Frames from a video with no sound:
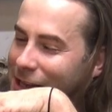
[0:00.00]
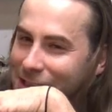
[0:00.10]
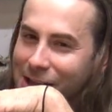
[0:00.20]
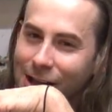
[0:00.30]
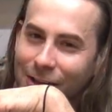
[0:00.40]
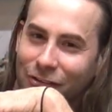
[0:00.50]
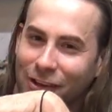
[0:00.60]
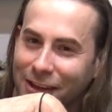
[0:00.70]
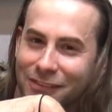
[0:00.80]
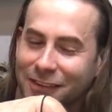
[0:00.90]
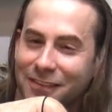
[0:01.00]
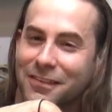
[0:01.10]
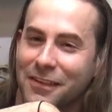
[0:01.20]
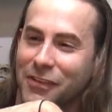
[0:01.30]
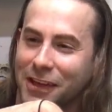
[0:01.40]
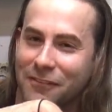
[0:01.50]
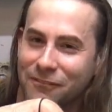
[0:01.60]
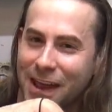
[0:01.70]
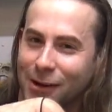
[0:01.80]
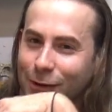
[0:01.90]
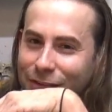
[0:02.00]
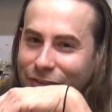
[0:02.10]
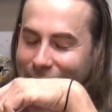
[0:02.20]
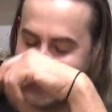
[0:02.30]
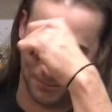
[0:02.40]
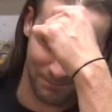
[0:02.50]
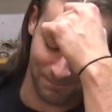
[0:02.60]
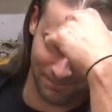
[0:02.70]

acknowledge the existence of the Confederacy.